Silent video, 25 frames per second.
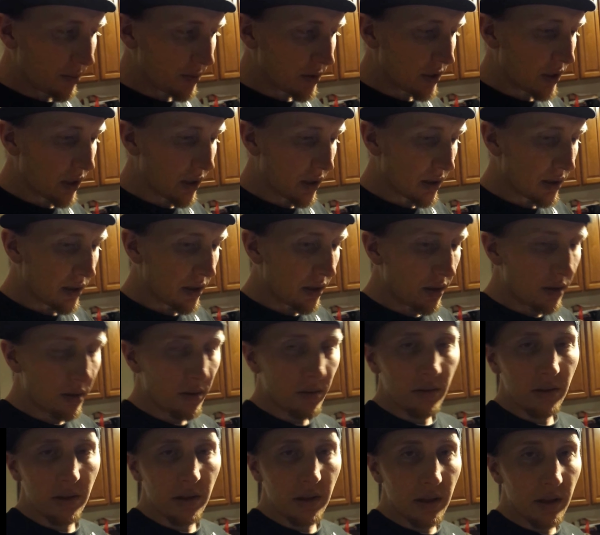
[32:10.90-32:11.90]
checking
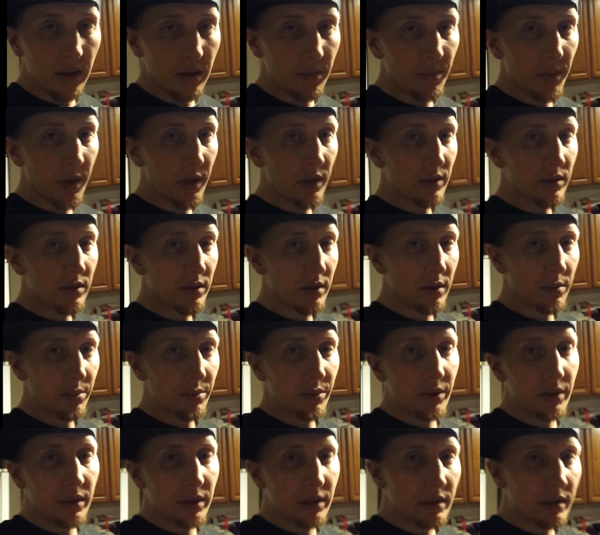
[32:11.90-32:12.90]
out. Again, make sure to
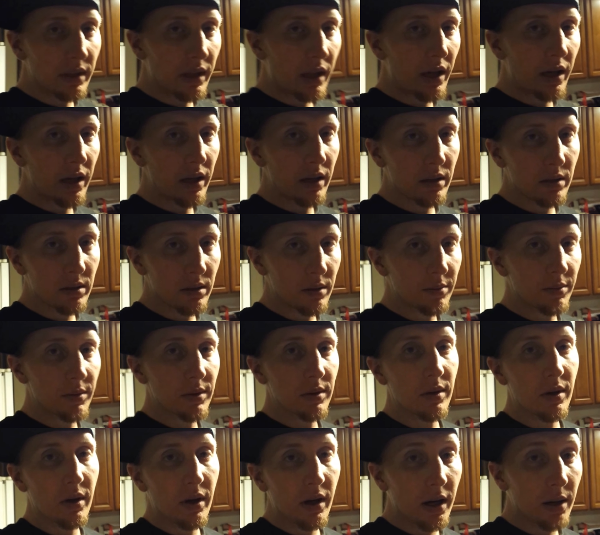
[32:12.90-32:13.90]
please like,
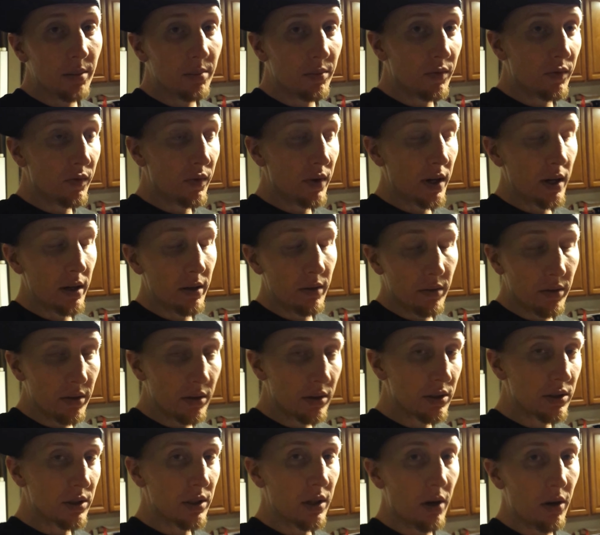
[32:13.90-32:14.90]
subscribe, favorite,
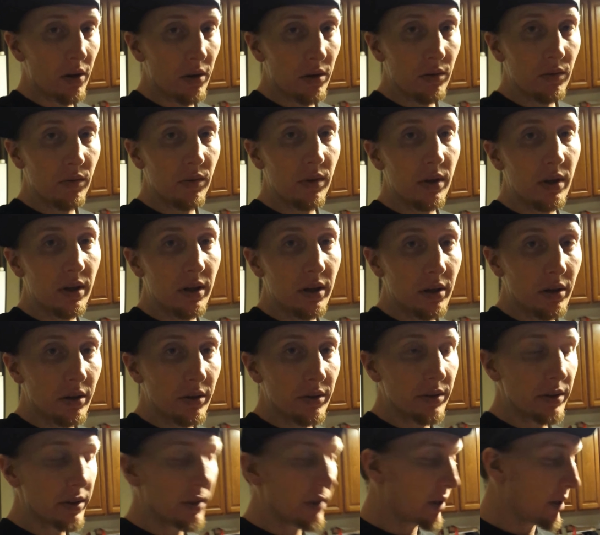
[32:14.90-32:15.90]
share the
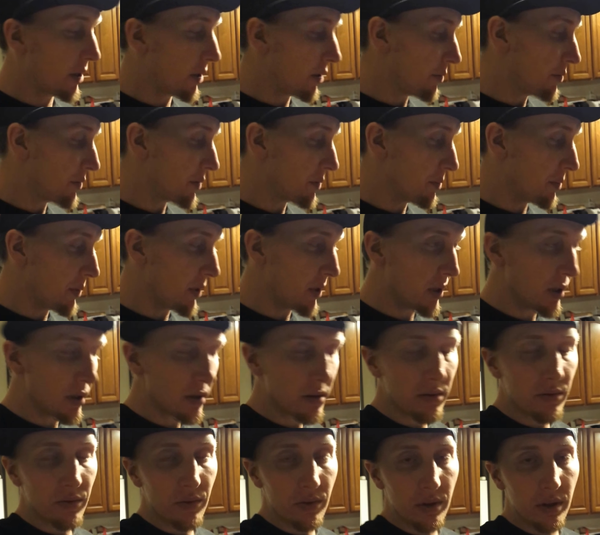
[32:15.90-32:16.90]
videos. It helps me.
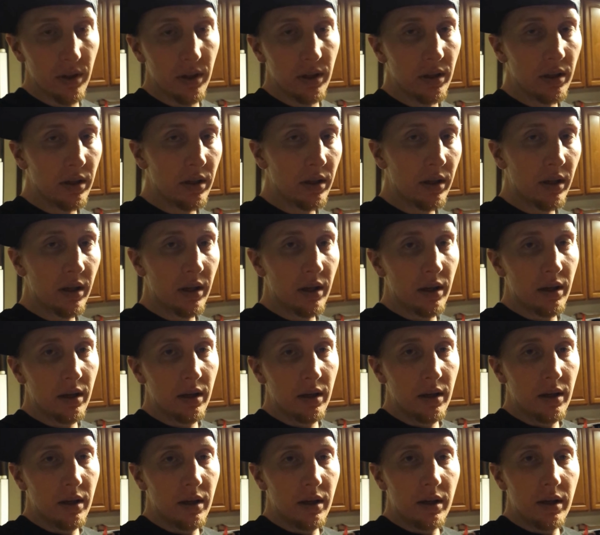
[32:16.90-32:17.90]
It's free.
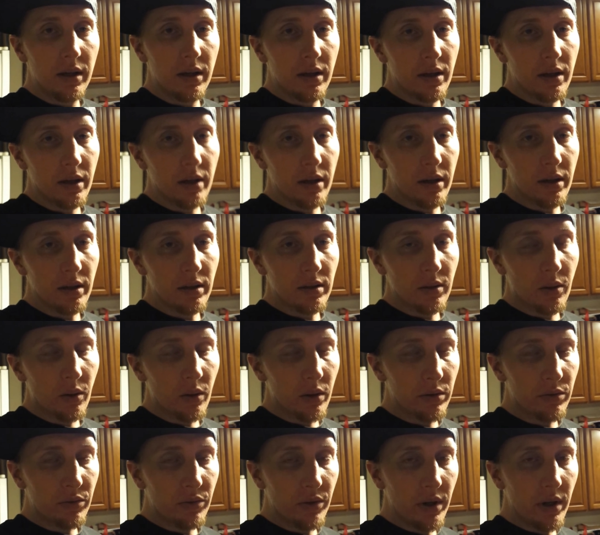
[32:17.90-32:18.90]

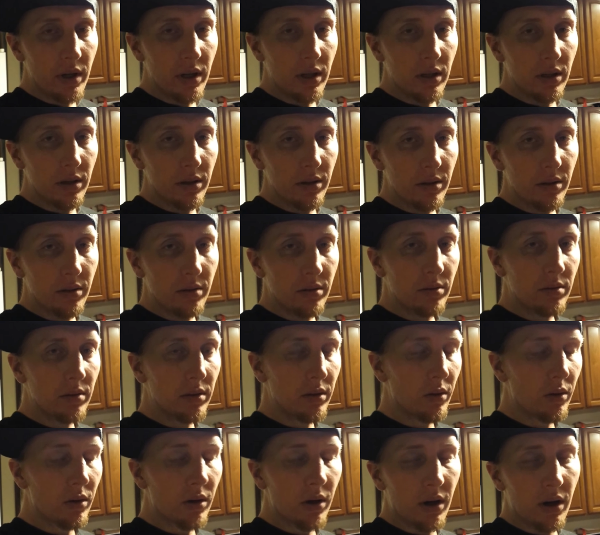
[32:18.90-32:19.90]
Totally free to you.
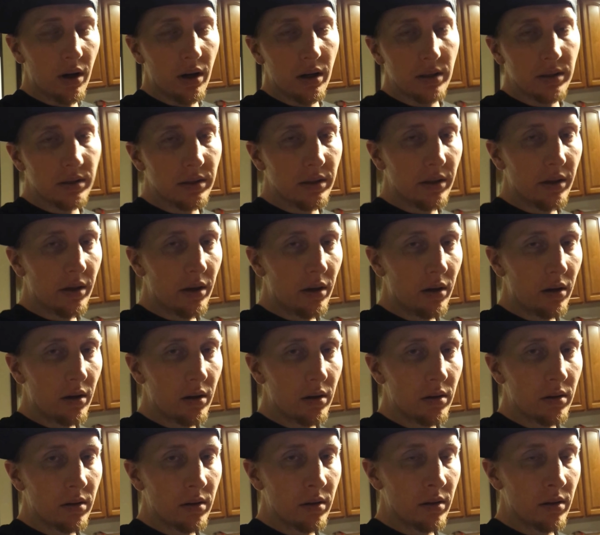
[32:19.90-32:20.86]
No cost at all.